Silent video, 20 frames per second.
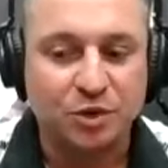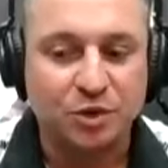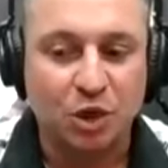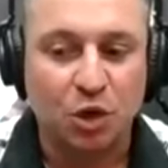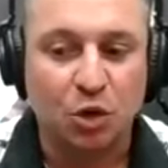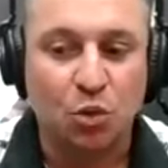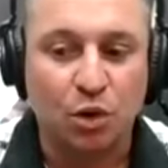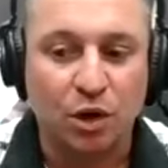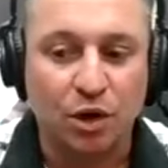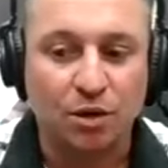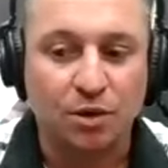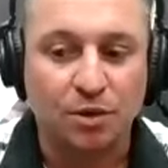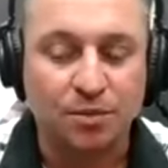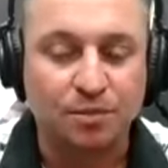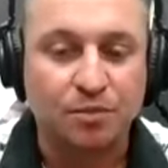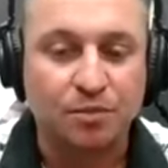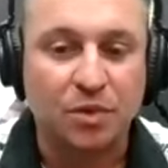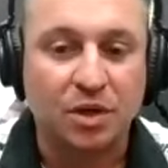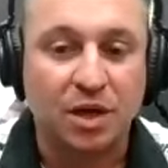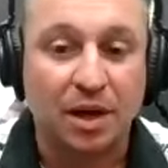So we're
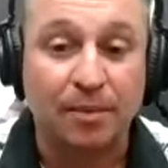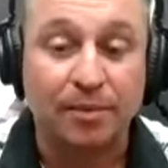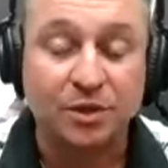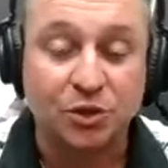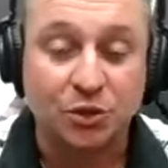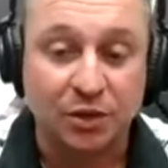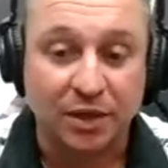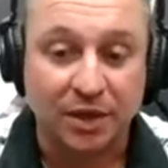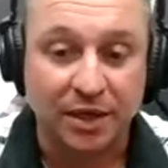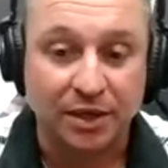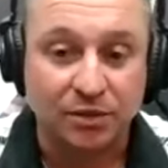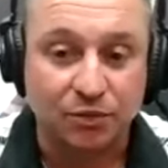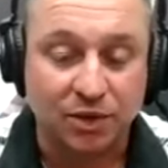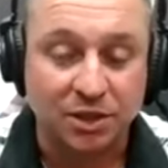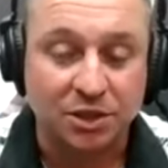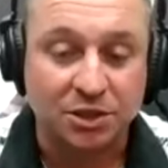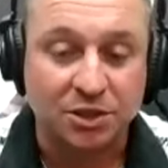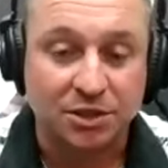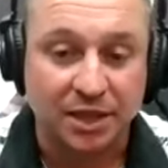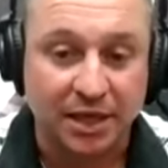coming to an end.
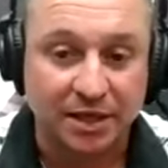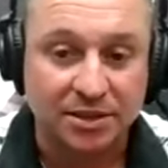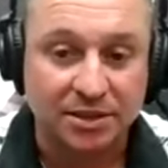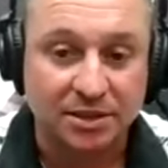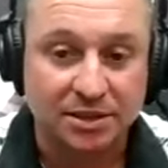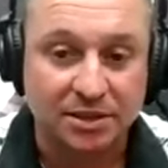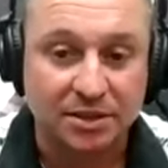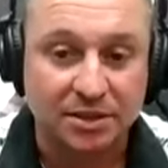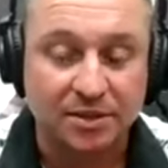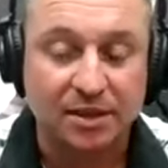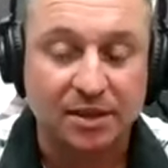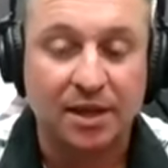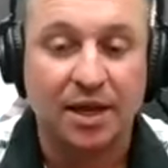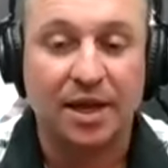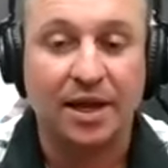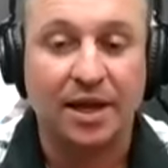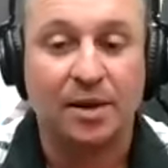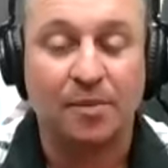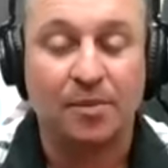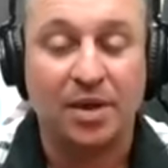Rich, thanks.
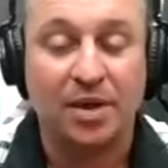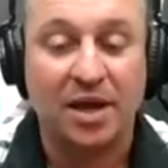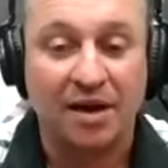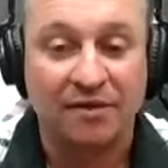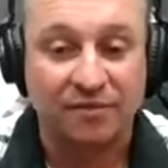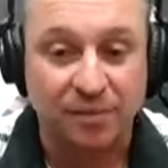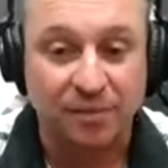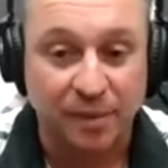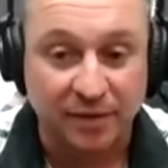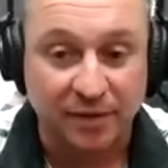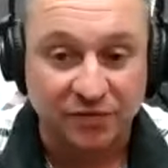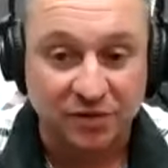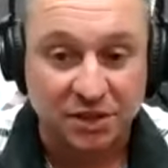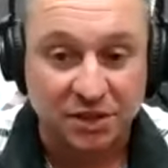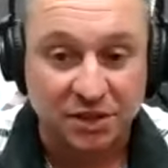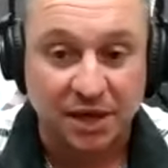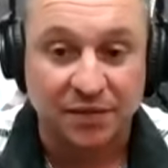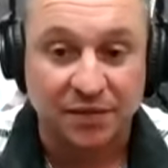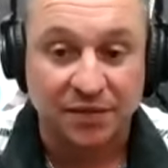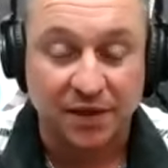And on behalf of Buff and
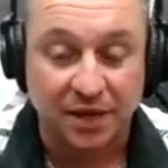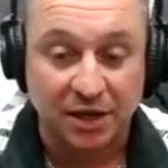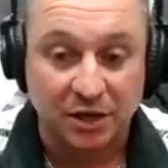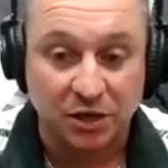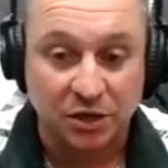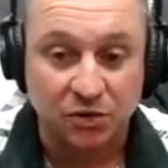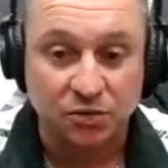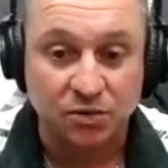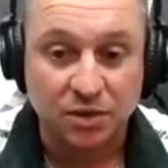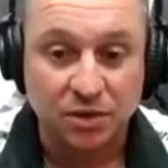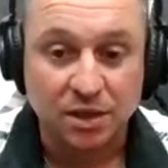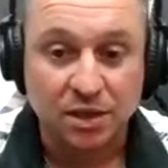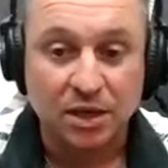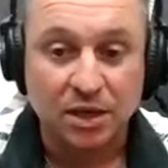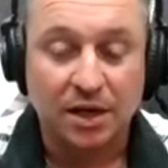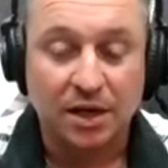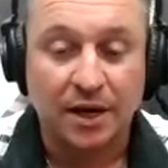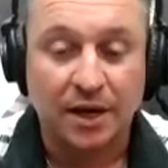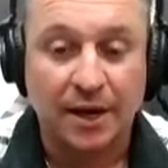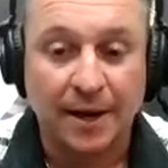Shine, thank you.
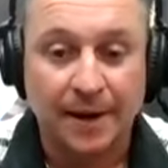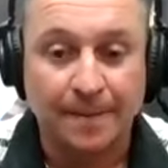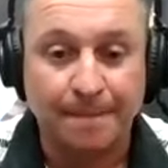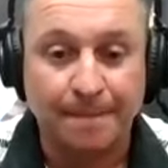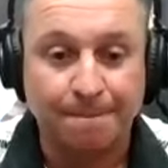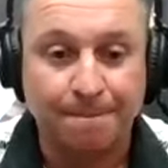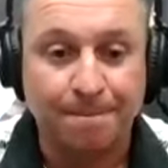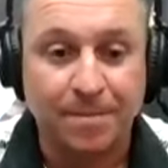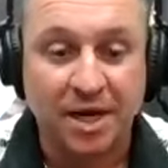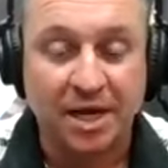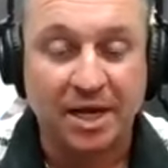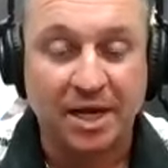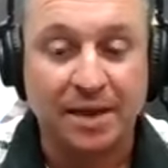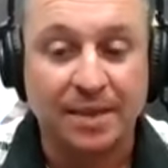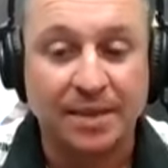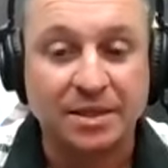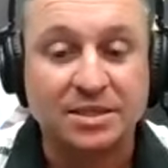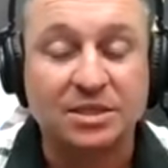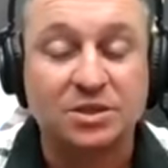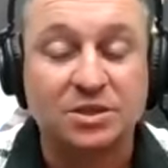Um, again,
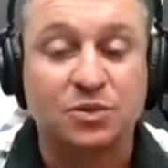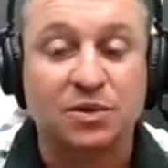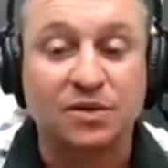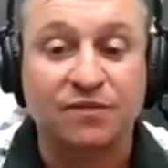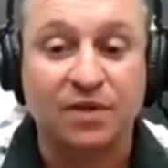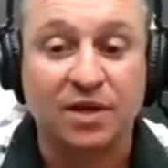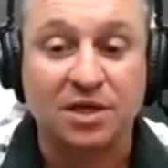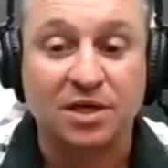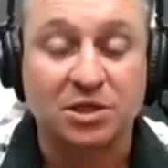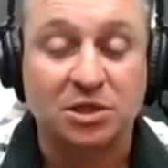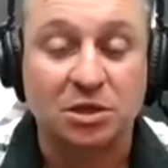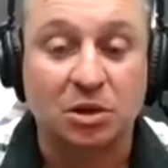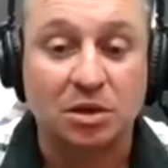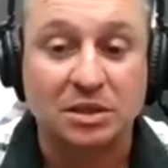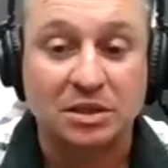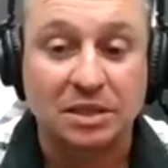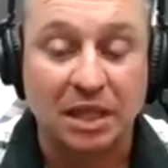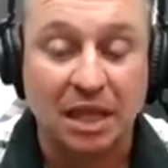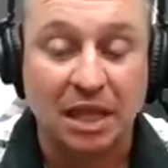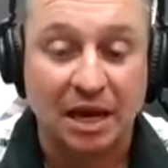this is Reflection
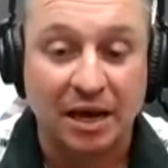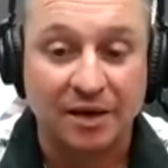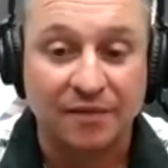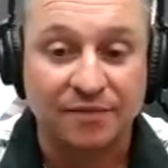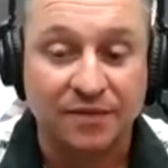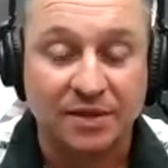Artist Live.